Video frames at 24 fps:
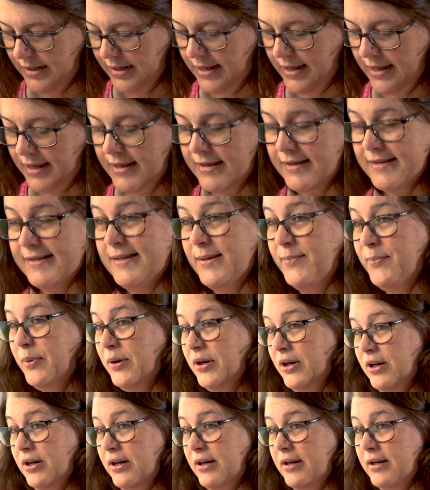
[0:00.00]
a
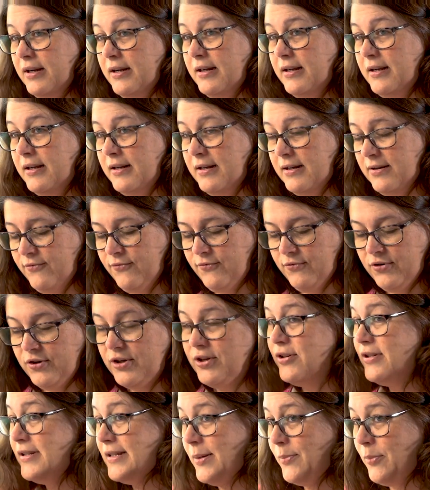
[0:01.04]
zipper for
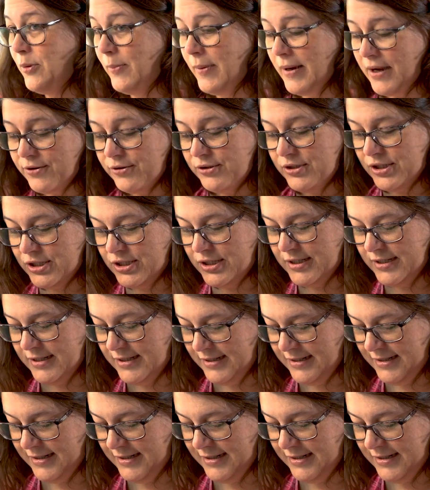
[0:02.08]
your zipper pouch,